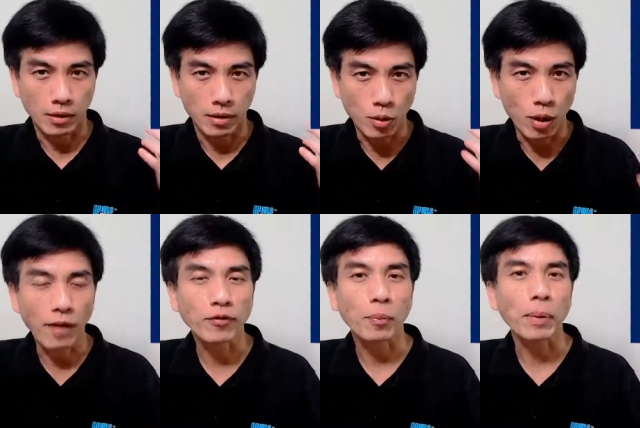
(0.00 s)
you
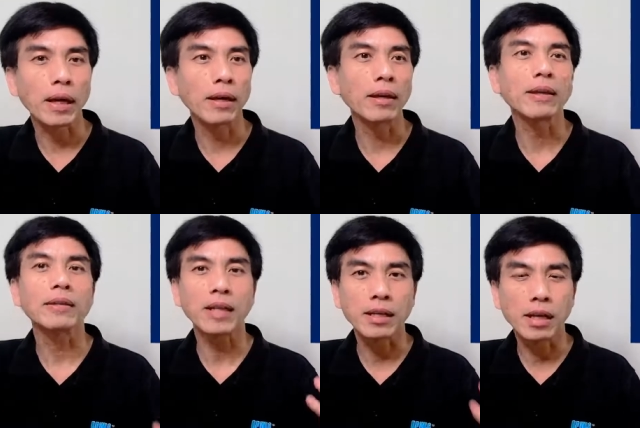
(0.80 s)
have to pay
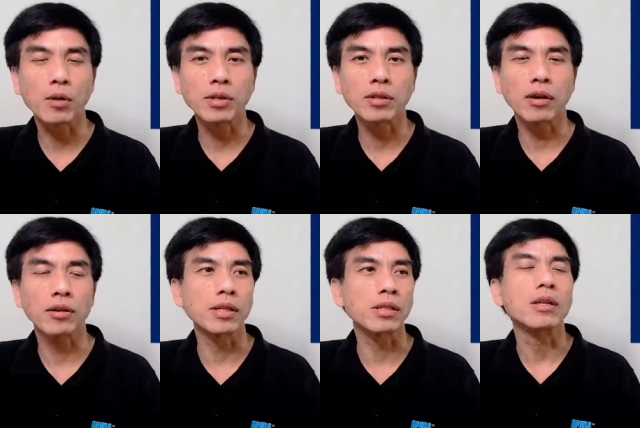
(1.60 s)

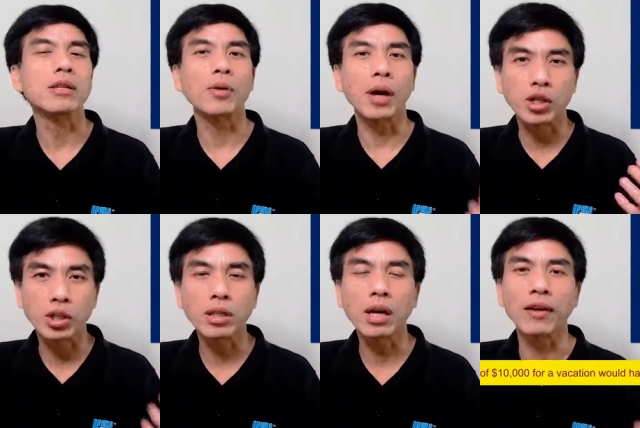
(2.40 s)
$10,000, you
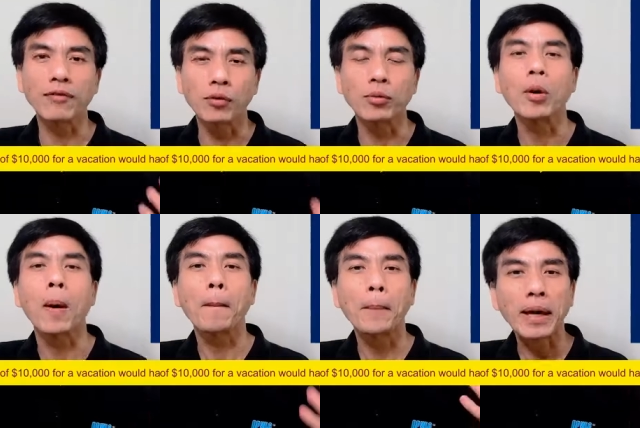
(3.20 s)
actually have to
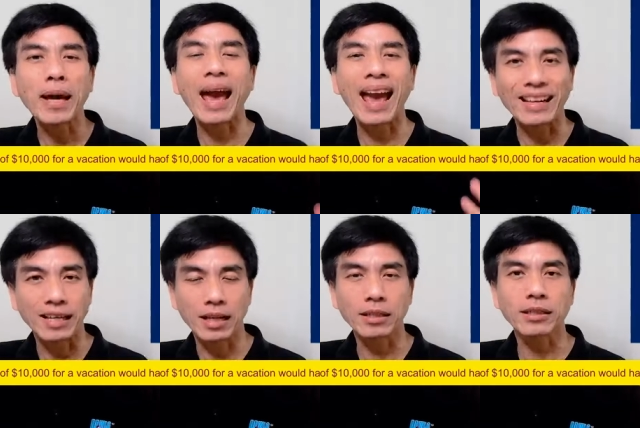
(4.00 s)
pay
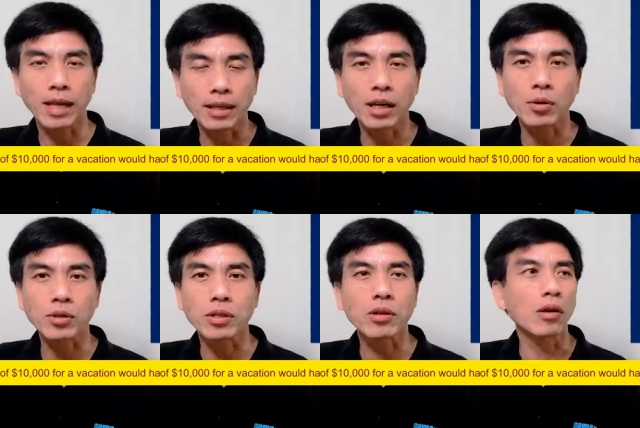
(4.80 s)
another
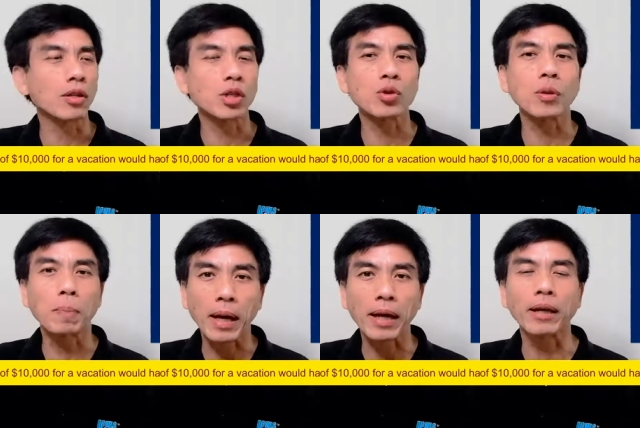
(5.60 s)
$10,000 to the
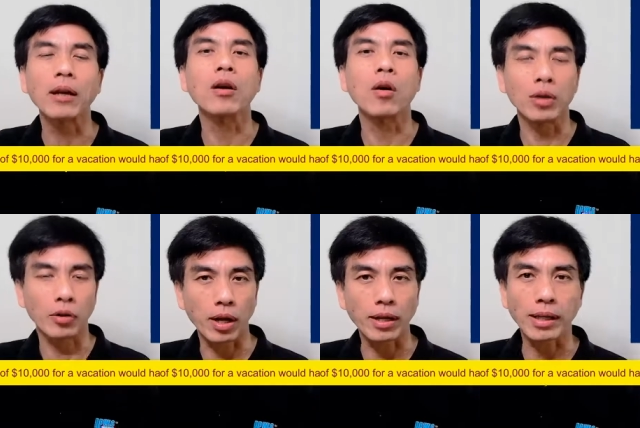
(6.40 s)
bank or the
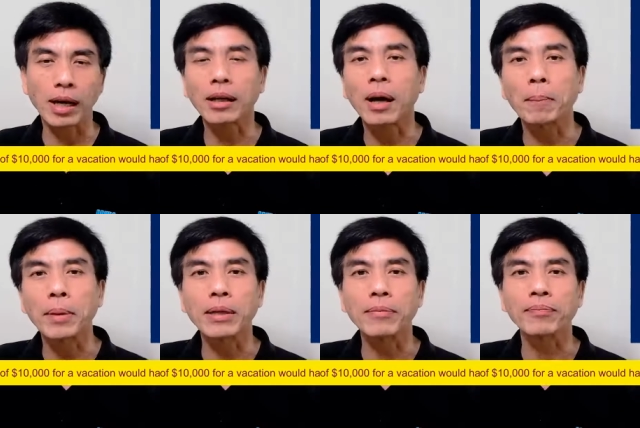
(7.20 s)
credit card
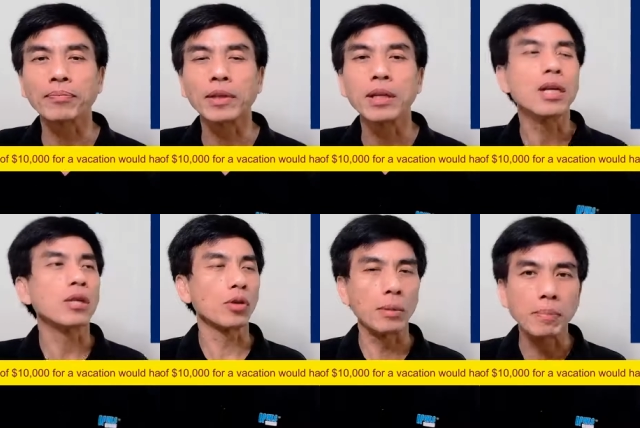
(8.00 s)
company.
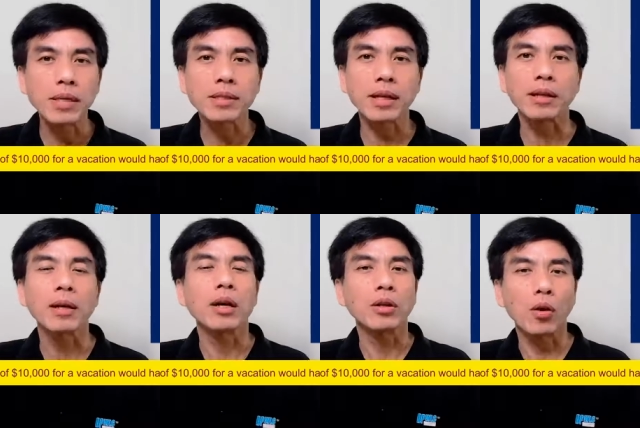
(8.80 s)
So it means that
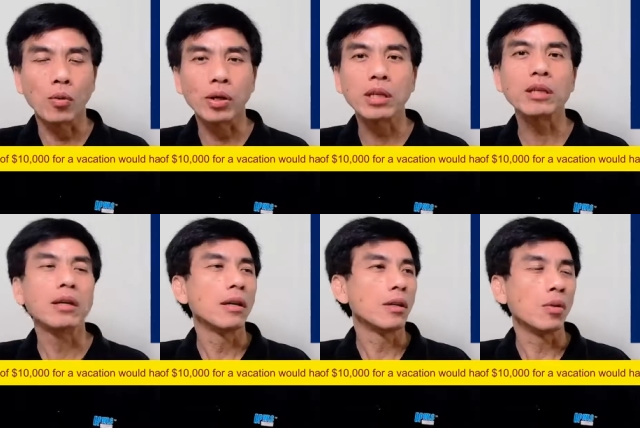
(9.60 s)
not
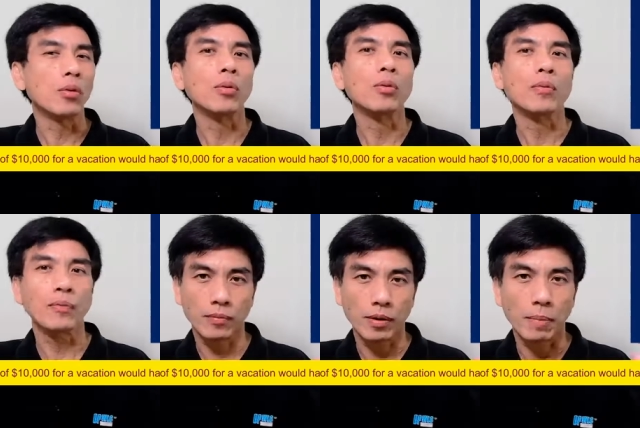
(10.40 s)
only you
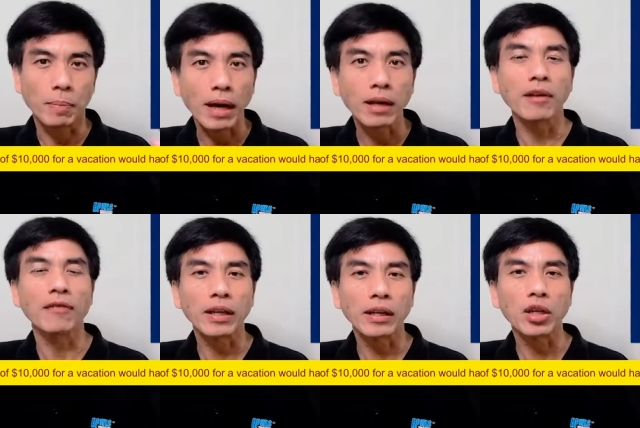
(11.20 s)
buy a
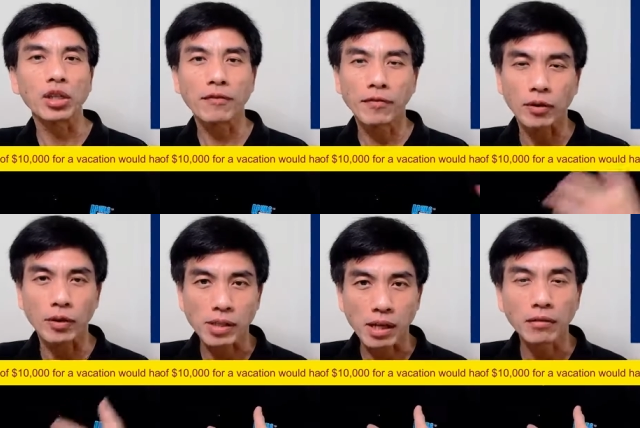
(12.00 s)
vacation for
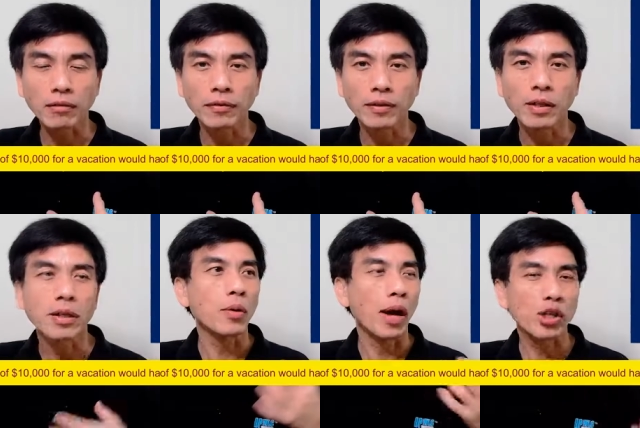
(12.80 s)
yourself,
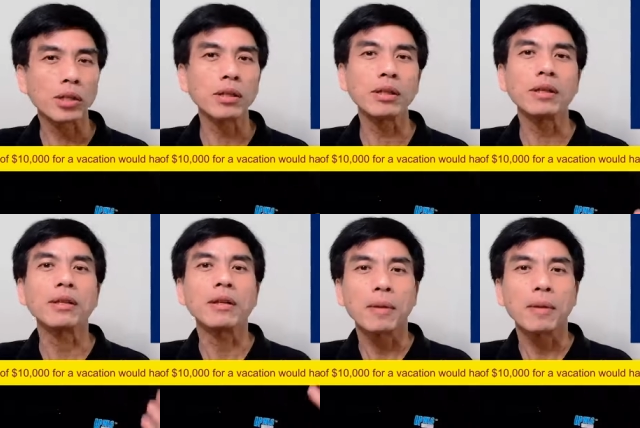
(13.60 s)
you actually